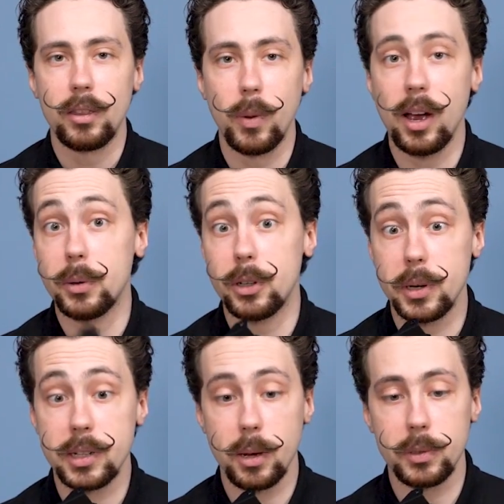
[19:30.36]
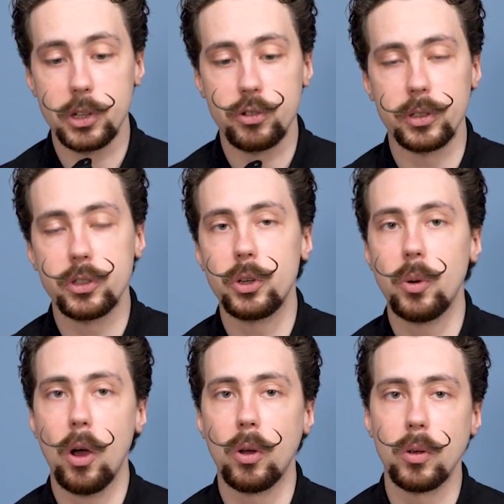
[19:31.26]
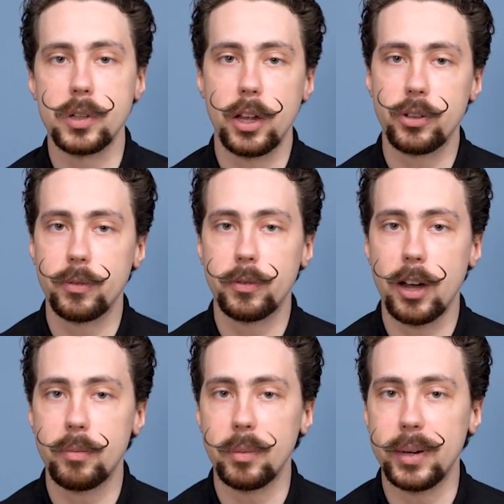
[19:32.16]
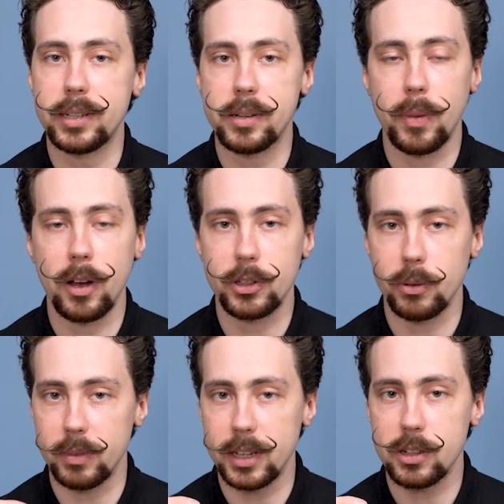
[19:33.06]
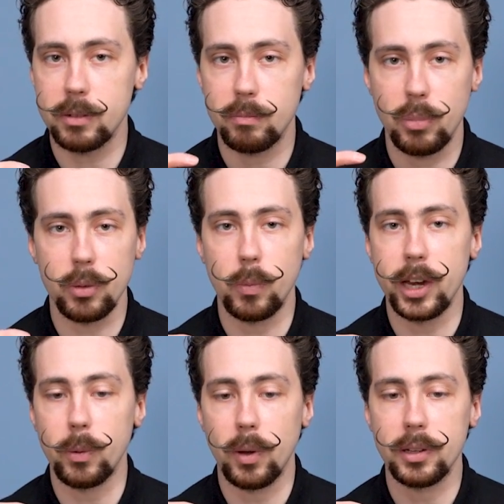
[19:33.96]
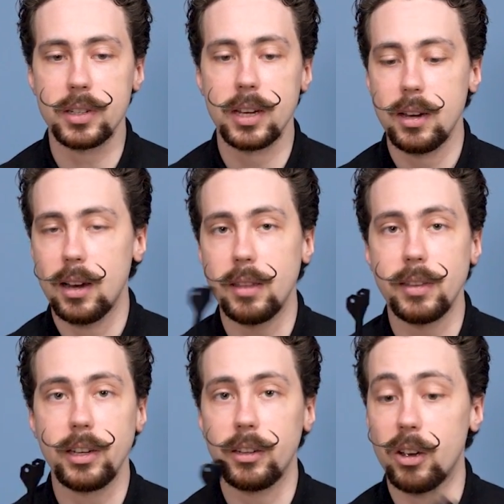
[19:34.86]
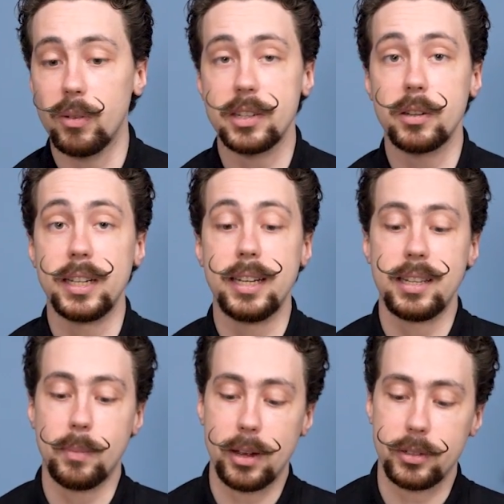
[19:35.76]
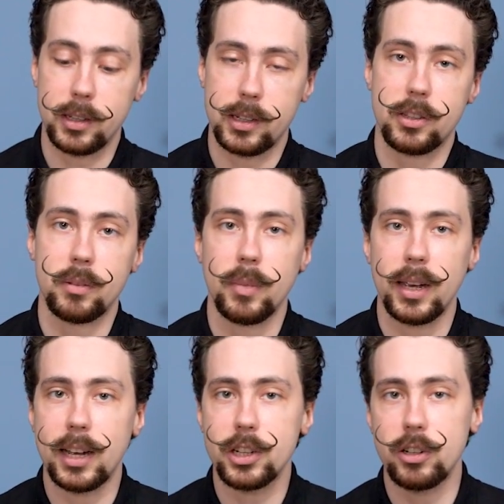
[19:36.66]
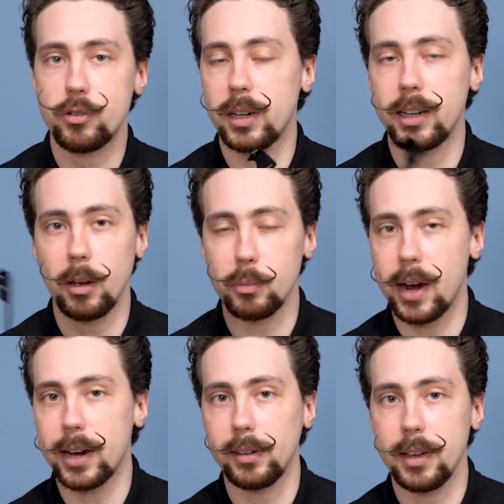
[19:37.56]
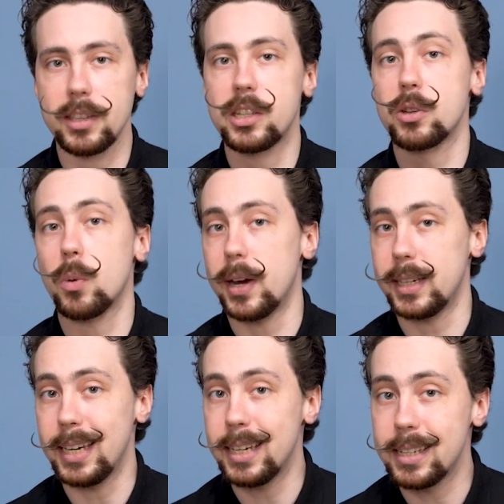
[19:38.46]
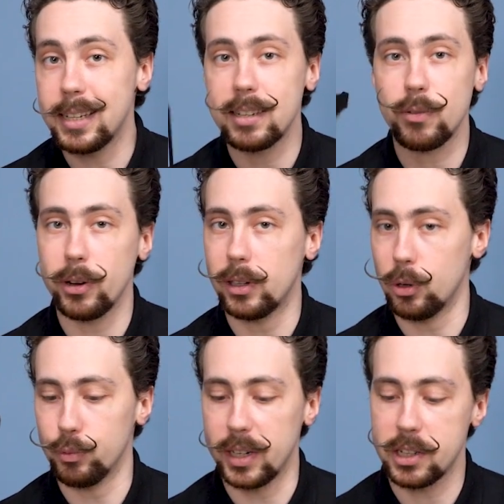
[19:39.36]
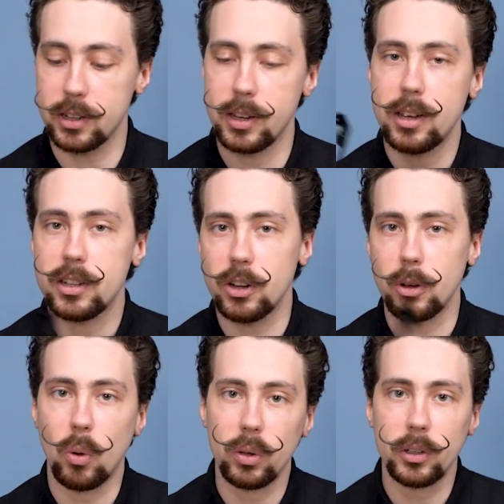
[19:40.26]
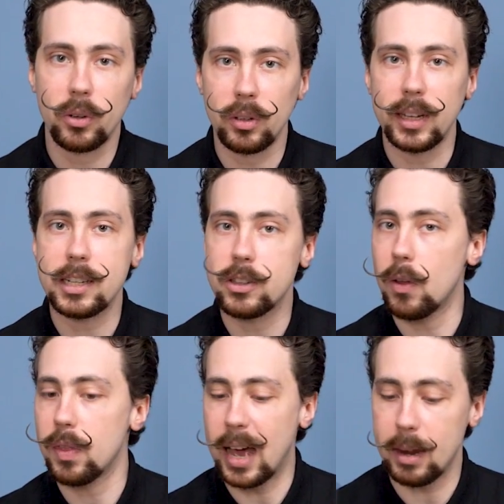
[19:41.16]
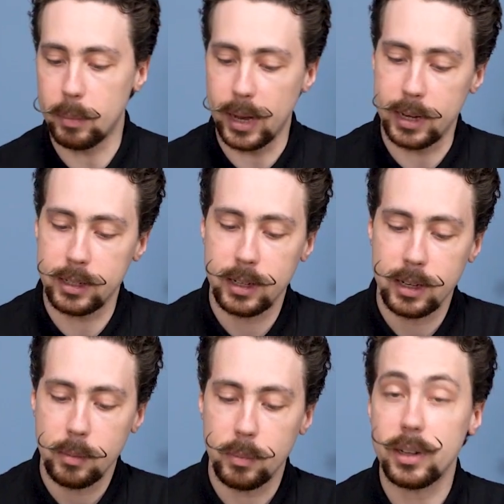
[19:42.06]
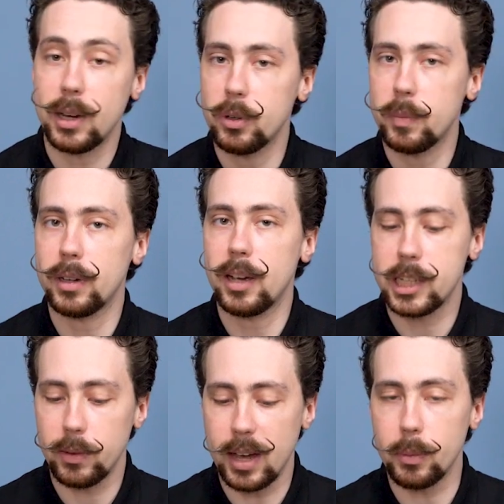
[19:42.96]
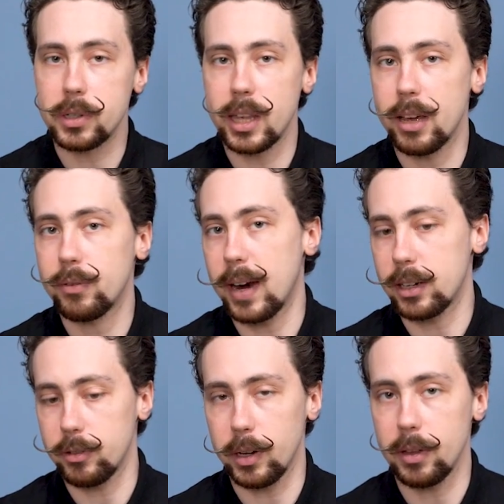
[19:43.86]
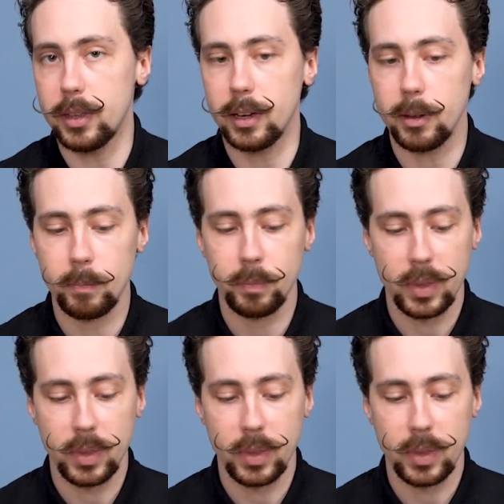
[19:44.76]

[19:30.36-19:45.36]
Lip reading: The way I would do it is I would just drill 2 holes 105mm apart on this, put them where you want, and there you go. That's an easy mounting system. And actually drilling a bracket like this is quite easy. It's very low risk. So all in all, it's not that bad, but it would have been nice if that was their factory, I think.